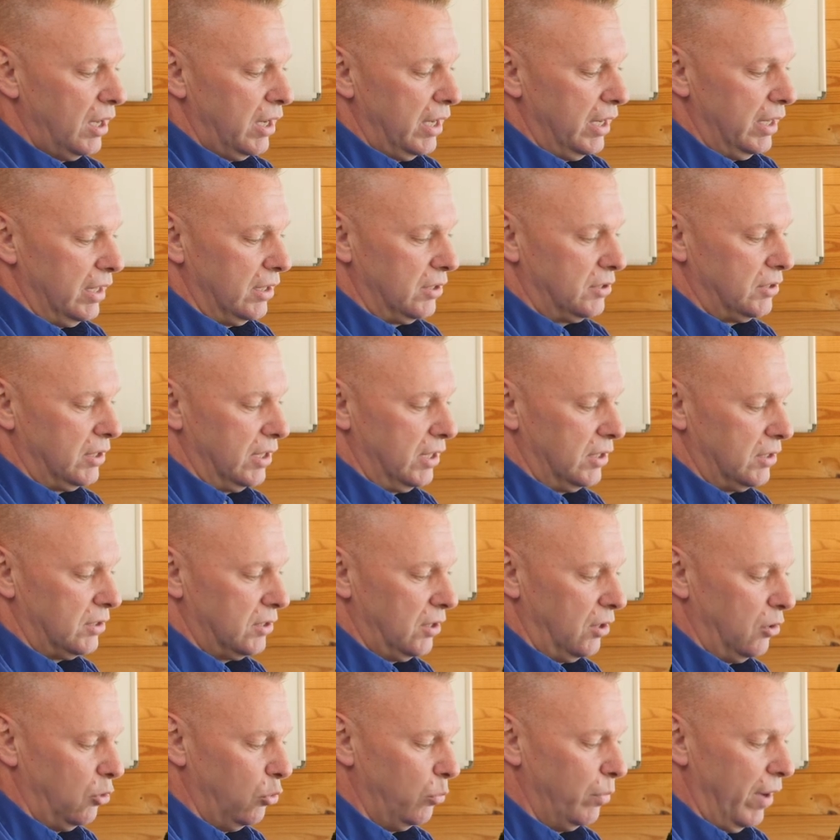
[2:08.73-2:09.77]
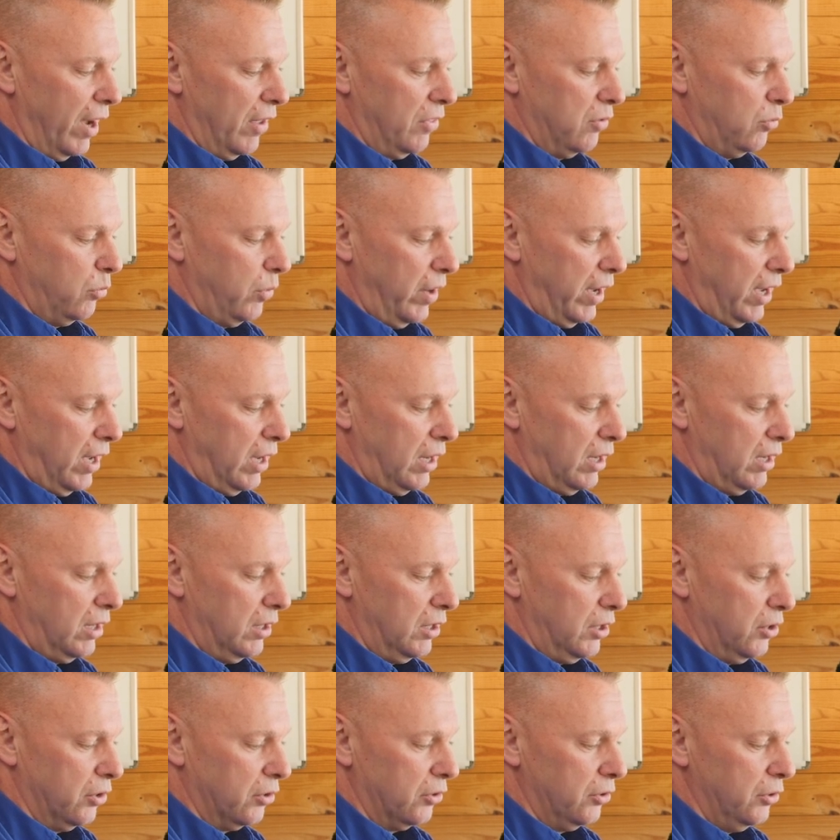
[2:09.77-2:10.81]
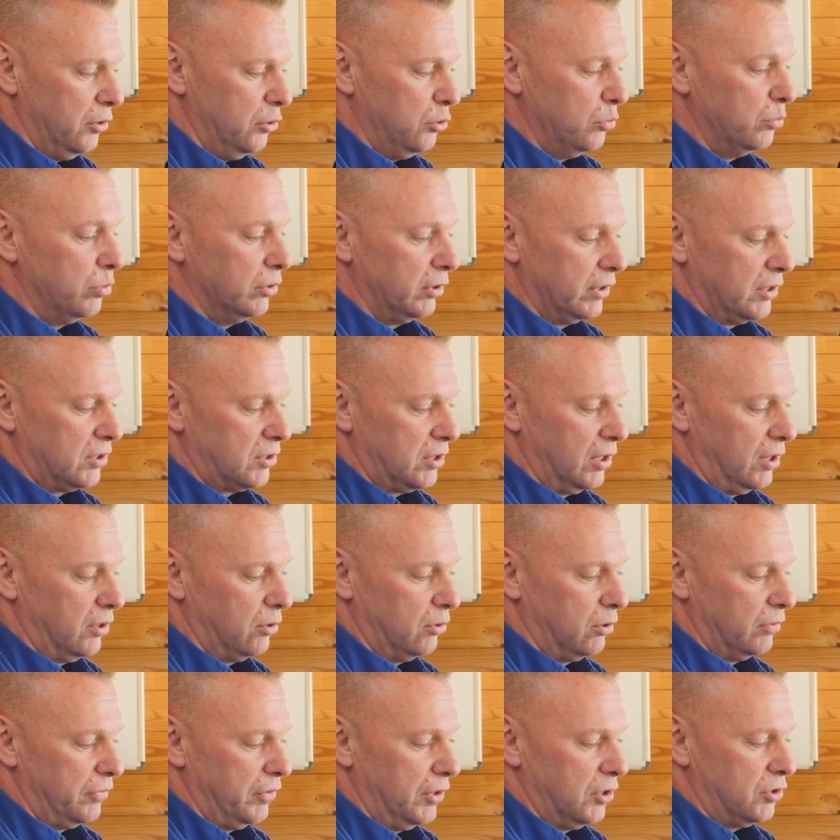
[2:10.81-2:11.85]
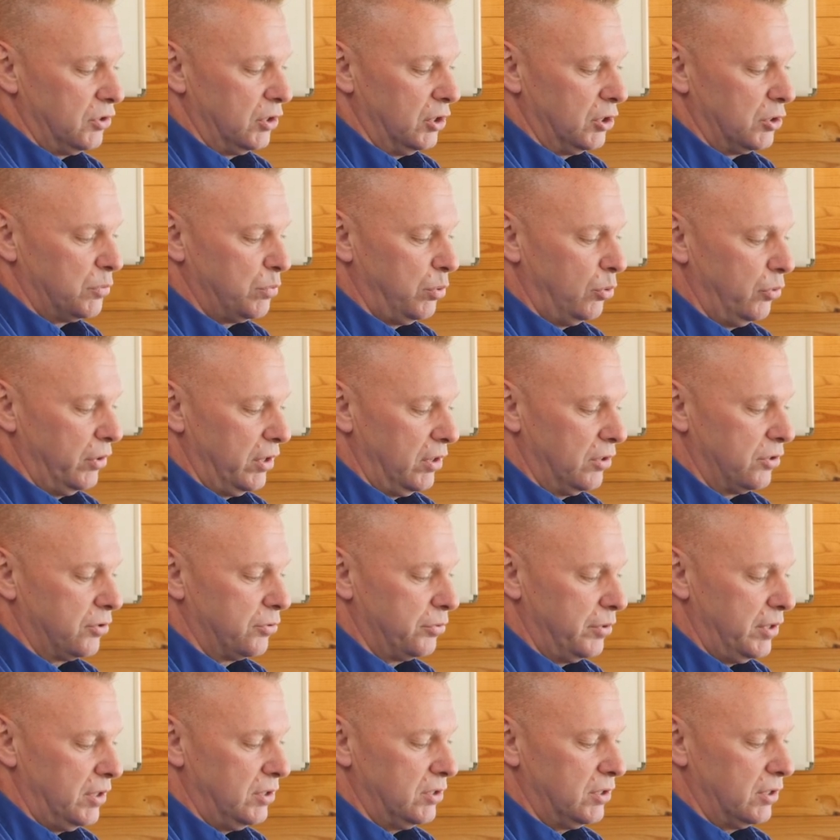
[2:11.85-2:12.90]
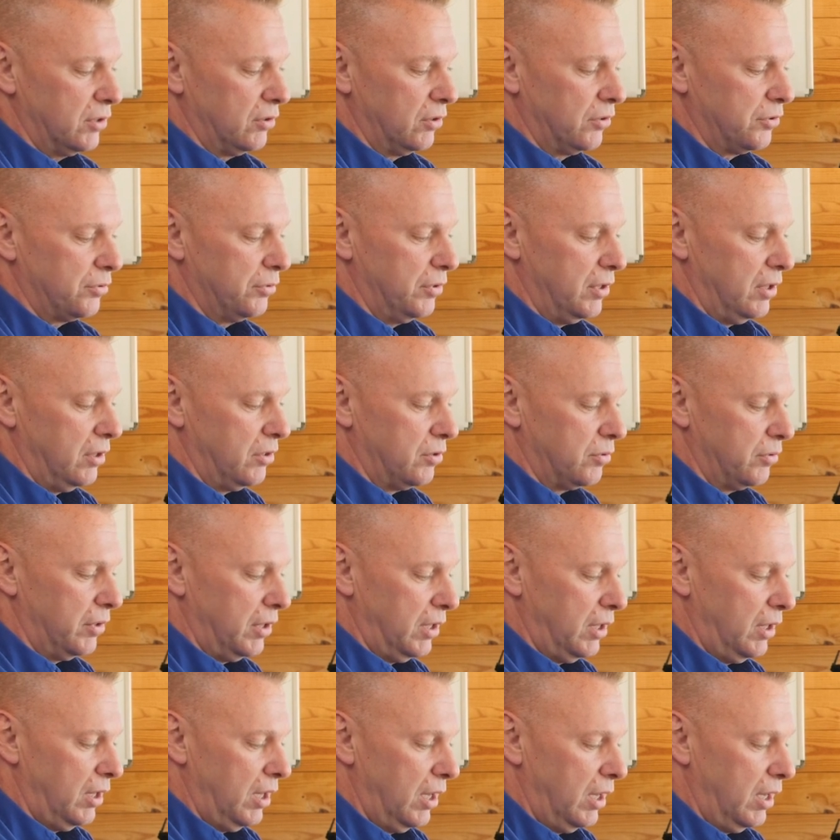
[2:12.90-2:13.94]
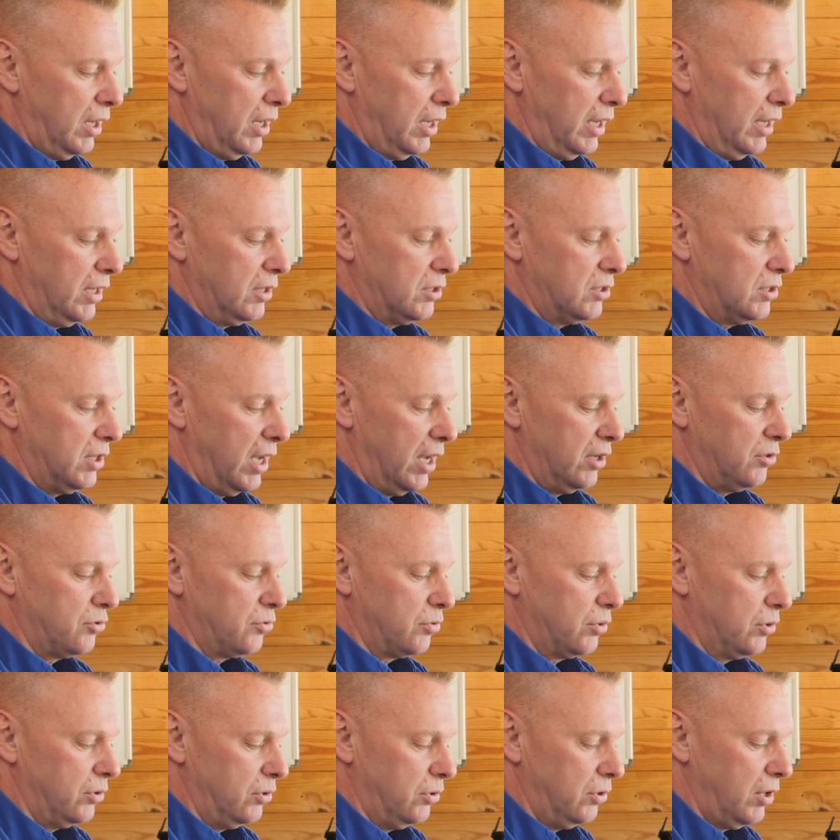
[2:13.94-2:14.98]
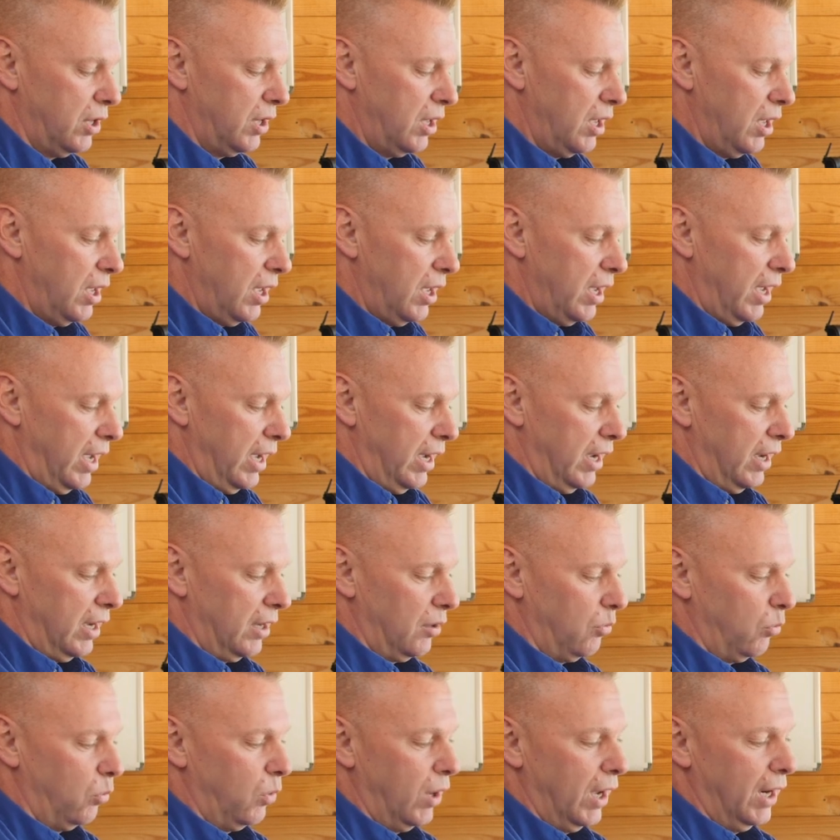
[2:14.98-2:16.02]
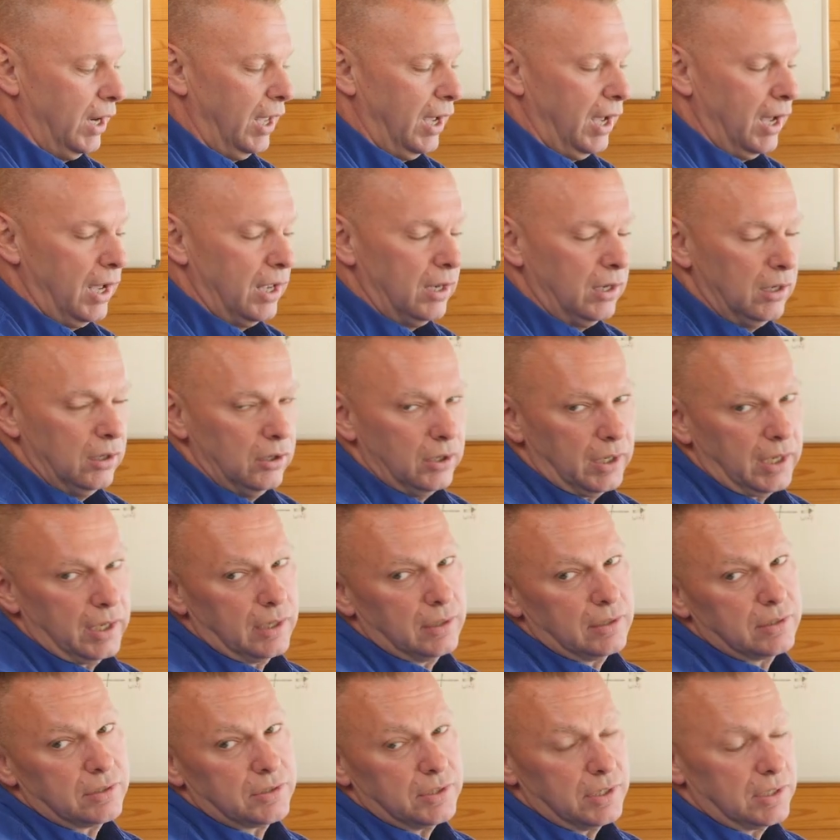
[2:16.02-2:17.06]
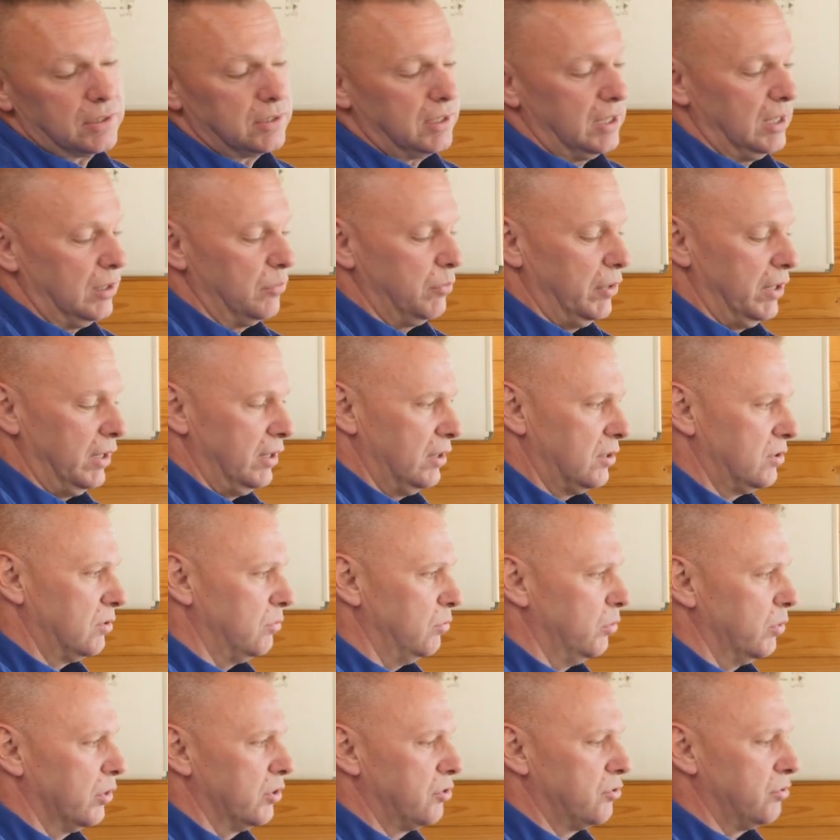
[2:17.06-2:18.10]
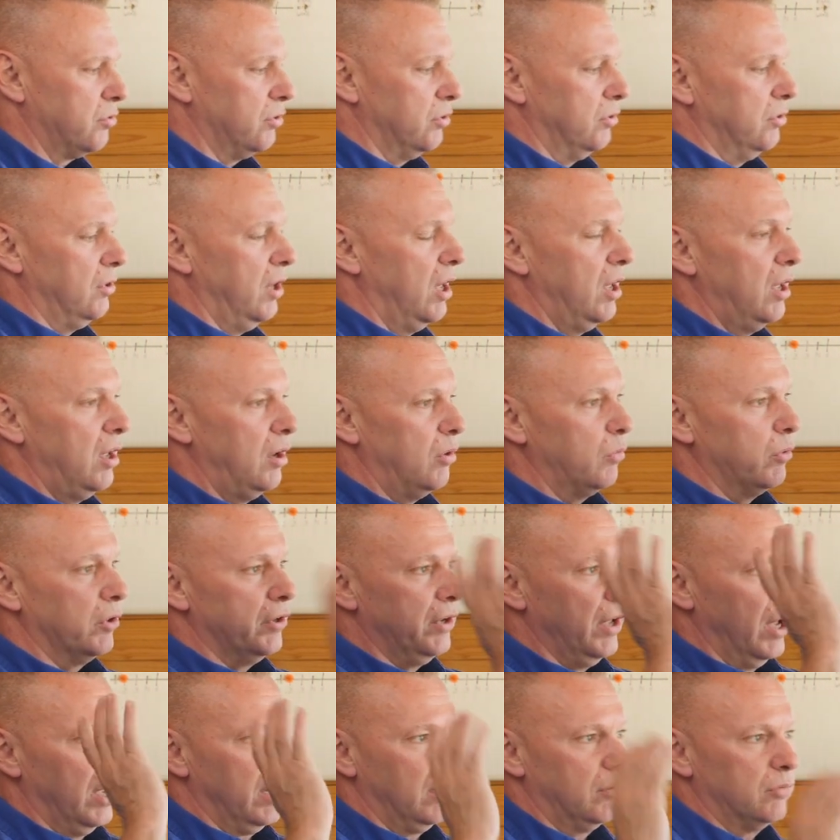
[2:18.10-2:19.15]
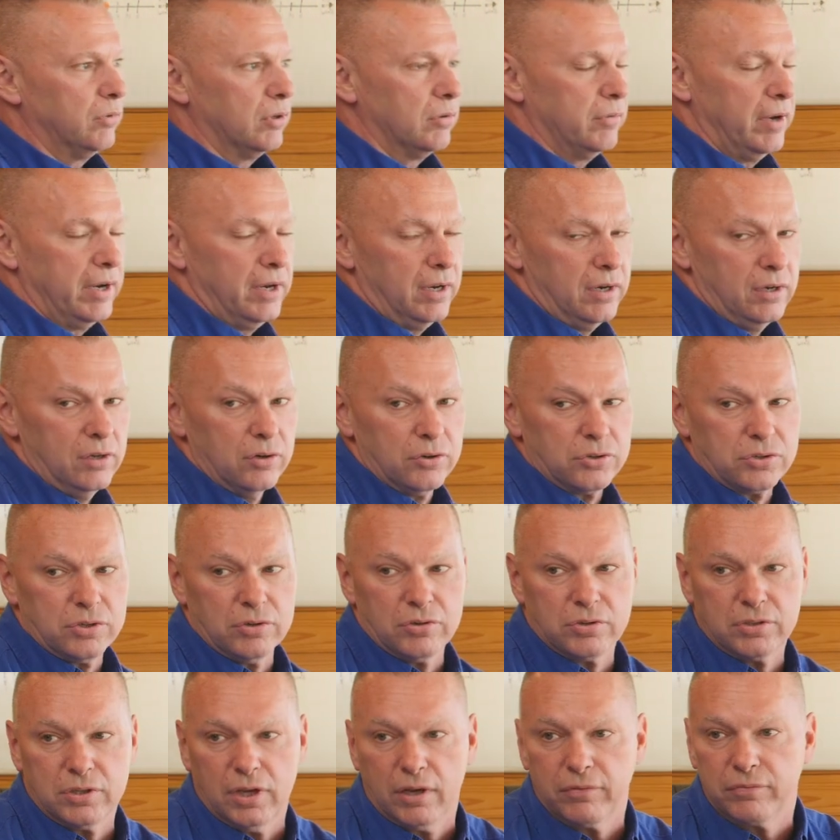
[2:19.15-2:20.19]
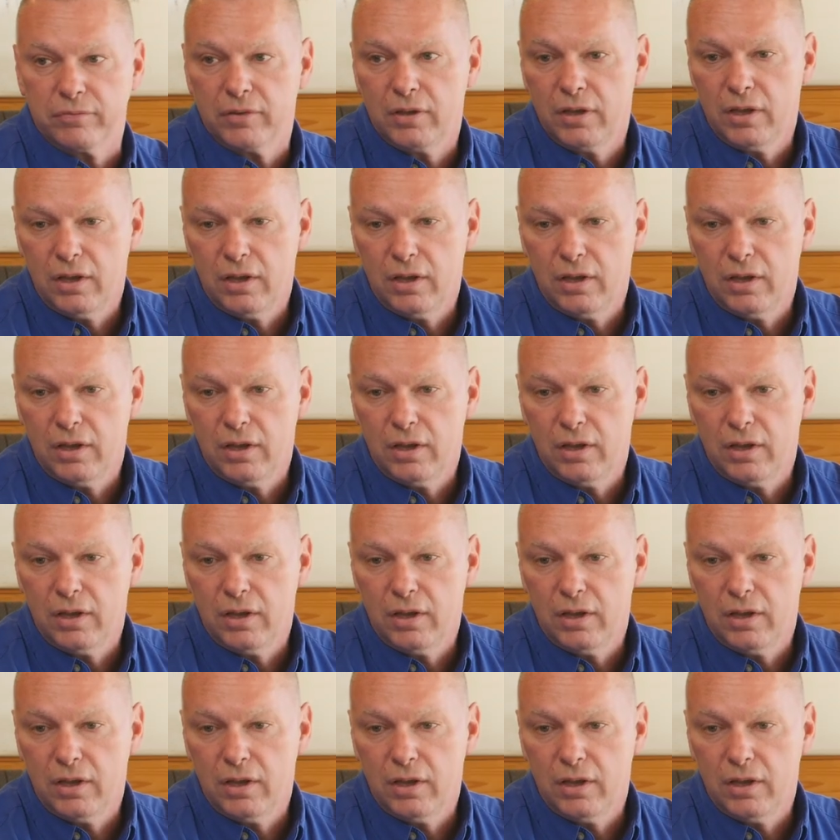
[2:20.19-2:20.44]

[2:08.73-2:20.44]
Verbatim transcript: And it says, oh, by the way, your new ballistic coefficient is 0.3033, hit, set, trued, and voila, look at 16 minutes, we're trued, we're done, we're ready to go shoot stuff.